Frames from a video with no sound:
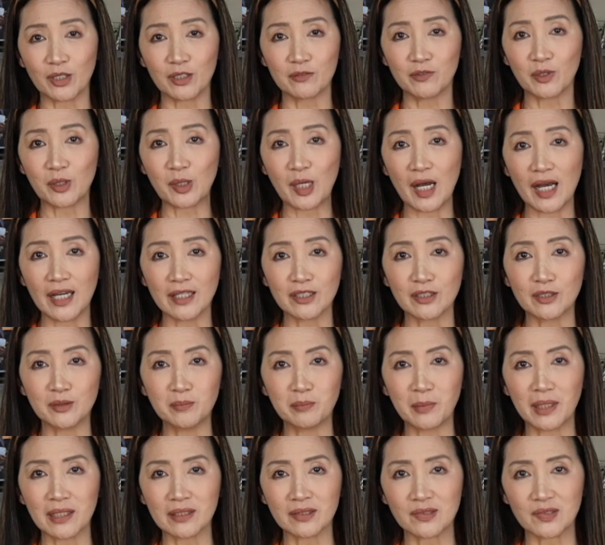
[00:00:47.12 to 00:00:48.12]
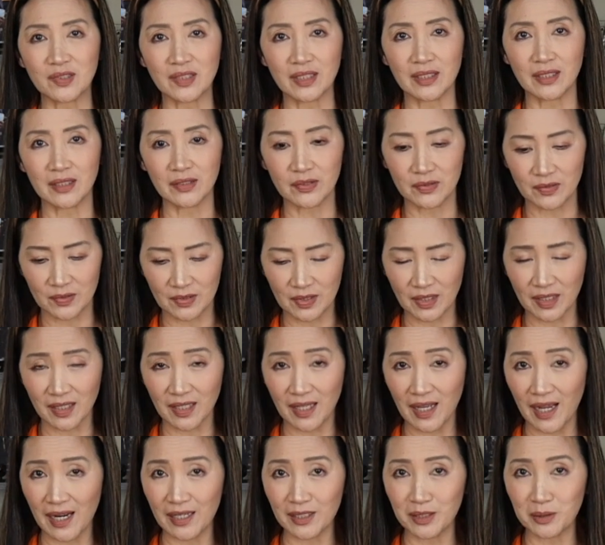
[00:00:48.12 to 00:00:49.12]
of Hokkaido milk tea is the
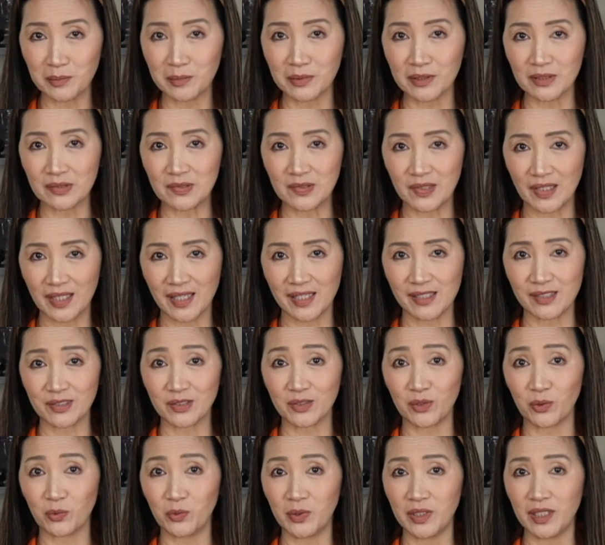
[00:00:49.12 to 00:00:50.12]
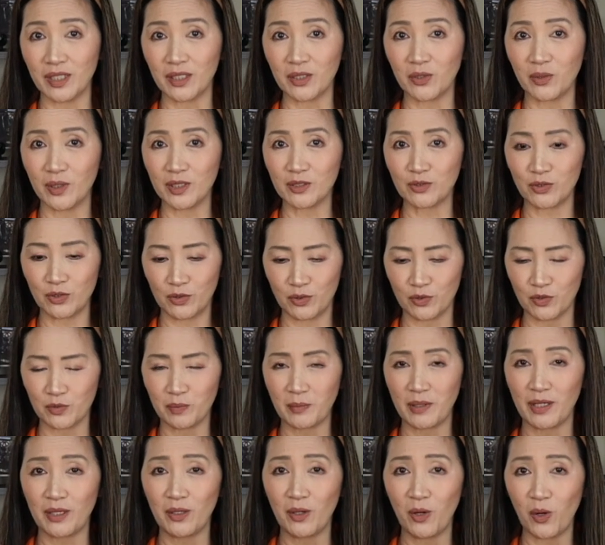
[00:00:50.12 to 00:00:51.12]
caramel taste. So we are going to use
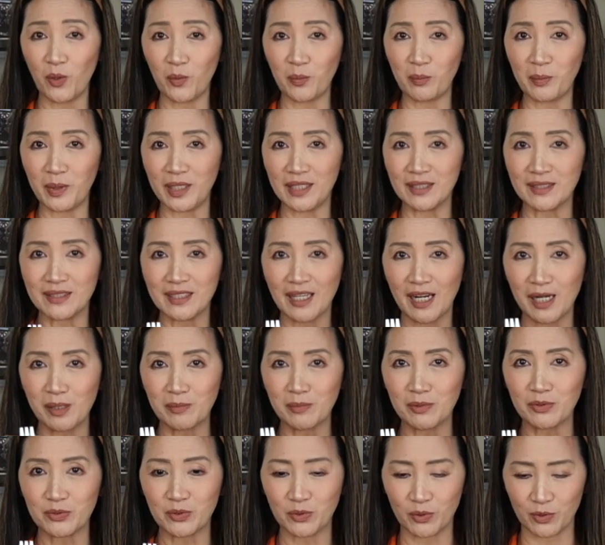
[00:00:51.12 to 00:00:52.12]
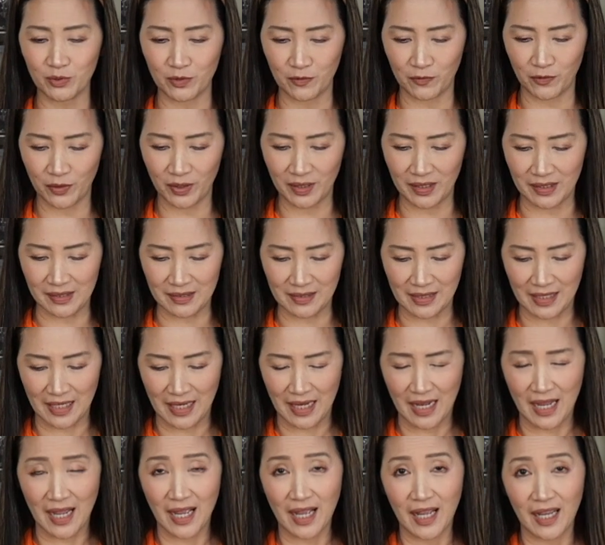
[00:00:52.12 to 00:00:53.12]
my homemade caramel sauce for this.
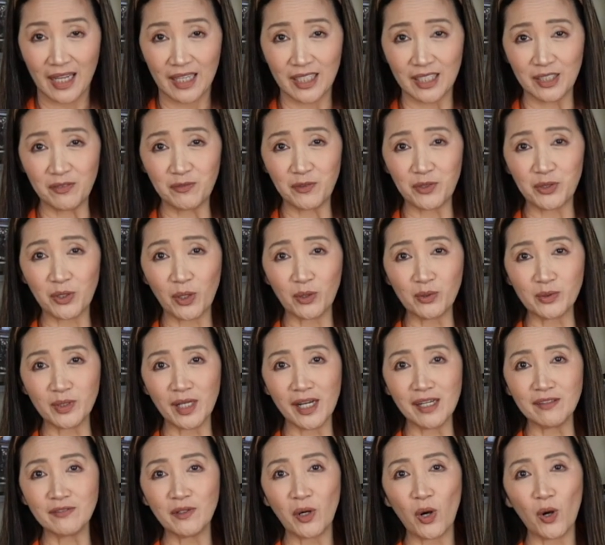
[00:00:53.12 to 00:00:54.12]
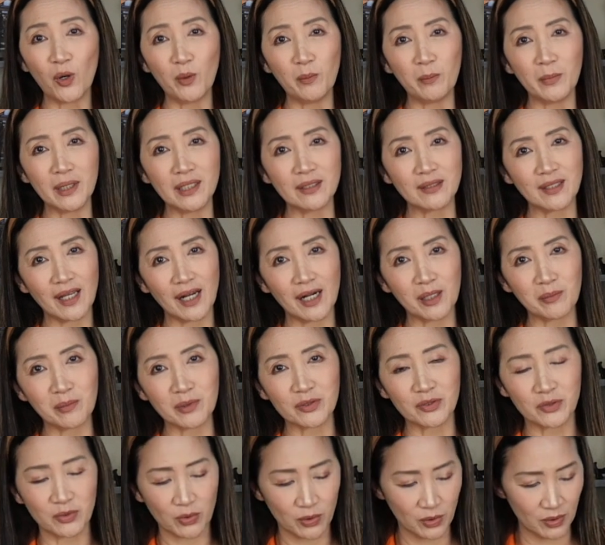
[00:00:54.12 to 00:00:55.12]
If you don't have homemade
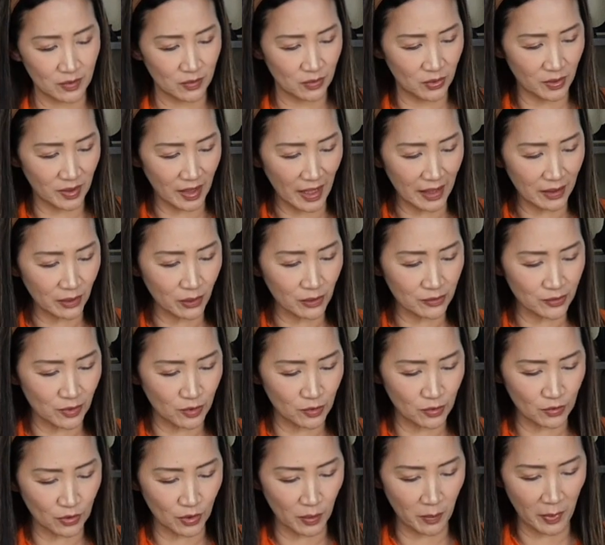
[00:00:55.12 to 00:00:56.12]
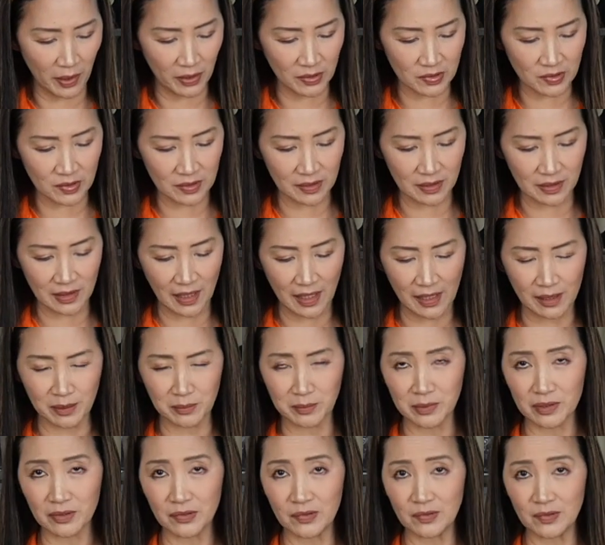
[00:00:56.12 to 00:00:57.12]
caramel sauce, you can also use commercial
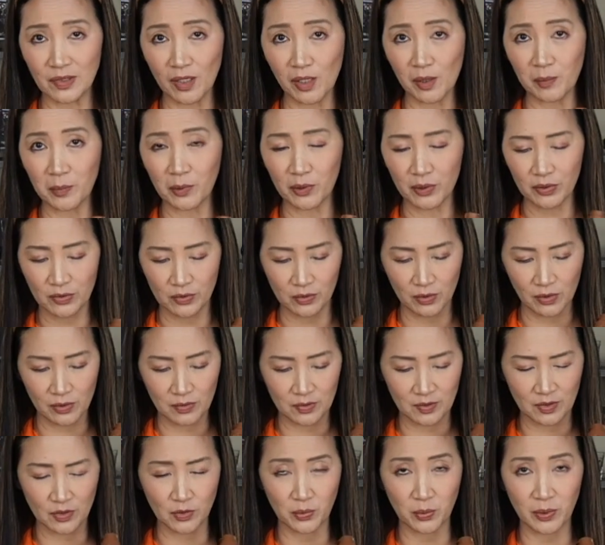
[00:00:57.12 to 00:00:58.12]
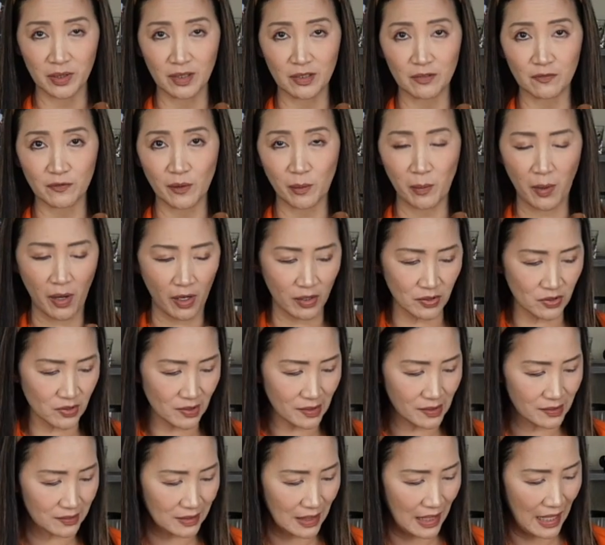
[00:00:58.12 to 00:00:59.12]
caramel syrup or sauce. This one is from
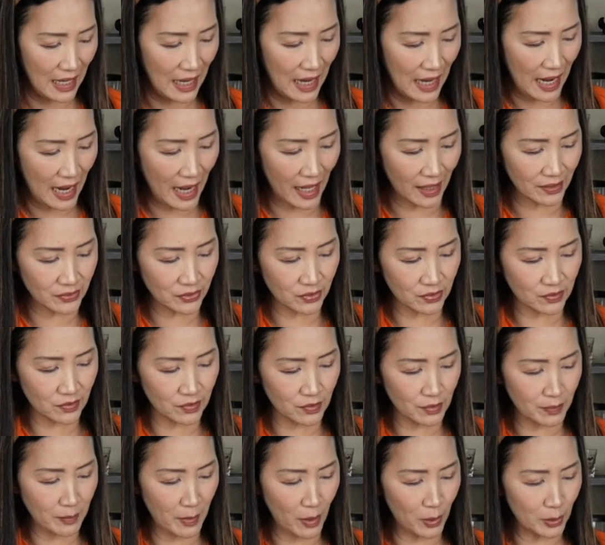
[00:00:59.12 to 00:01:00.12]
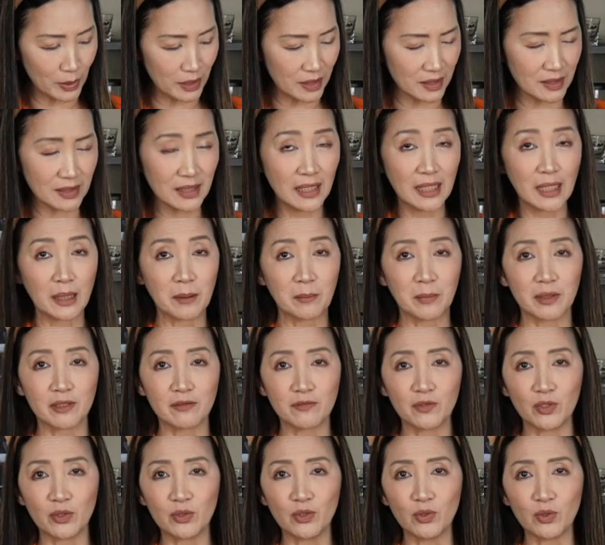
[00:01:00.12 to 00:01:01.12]
Hershey's and this is Monin. But
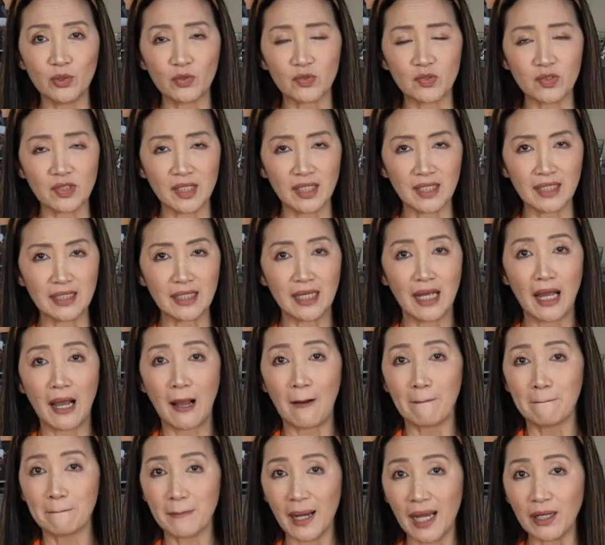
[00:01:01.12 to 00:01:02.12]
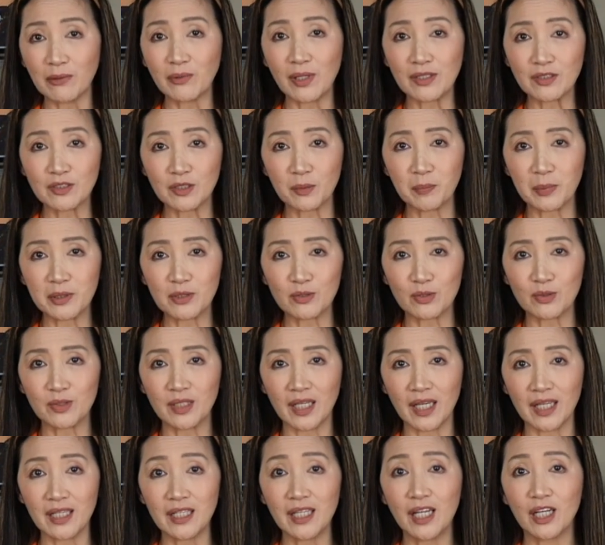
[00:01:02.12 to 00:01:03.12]
if you're using my recipe
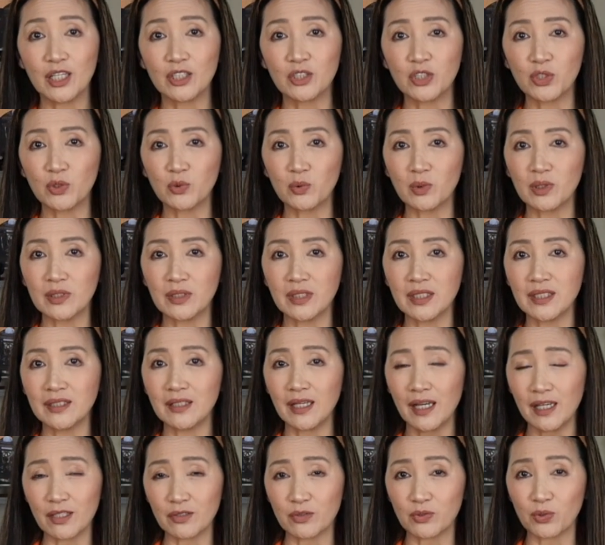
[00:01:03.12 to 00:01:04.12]
today, you will need a